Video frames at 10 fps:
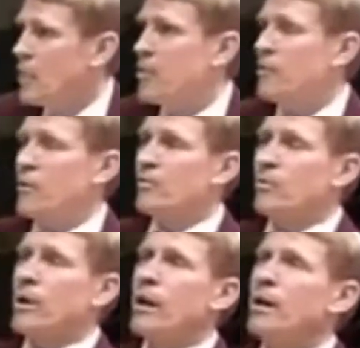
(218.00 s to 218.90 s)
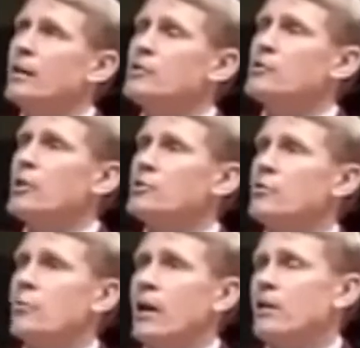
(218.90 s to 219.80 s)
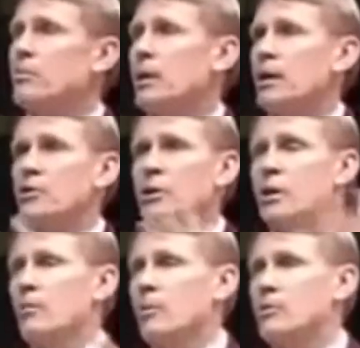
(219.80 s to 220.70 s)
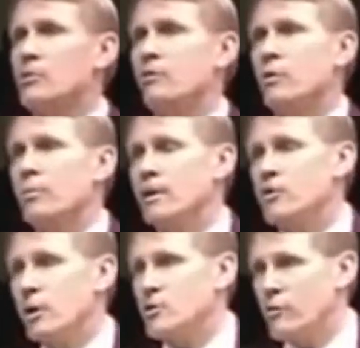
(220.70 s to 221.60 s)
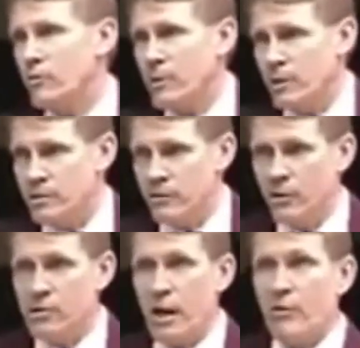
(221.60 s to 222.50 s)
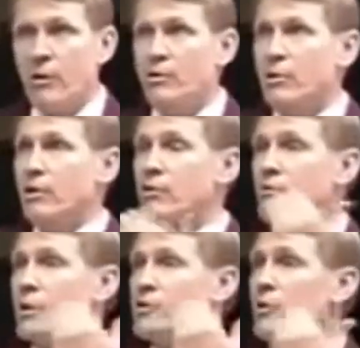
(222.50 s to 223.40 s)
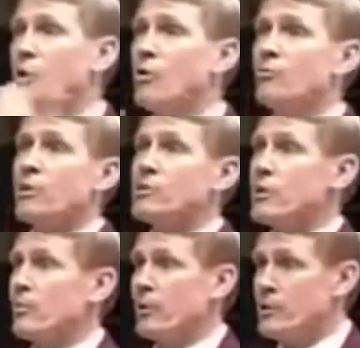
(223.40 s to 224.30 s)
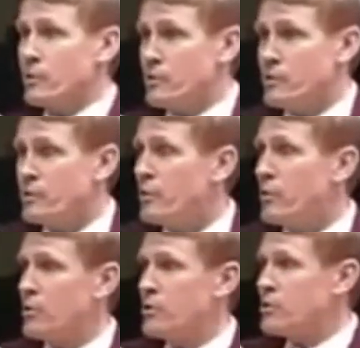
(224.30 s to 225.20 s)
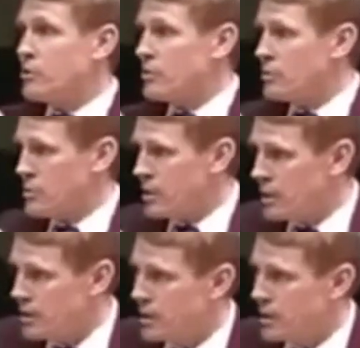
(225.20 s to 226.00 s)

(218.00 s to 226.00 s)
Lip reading: I mean, if your brain is just a random collection of chemicals that form by chance over billions of years, how on earth can you trust your own reasoning processes and the thoughts that you think?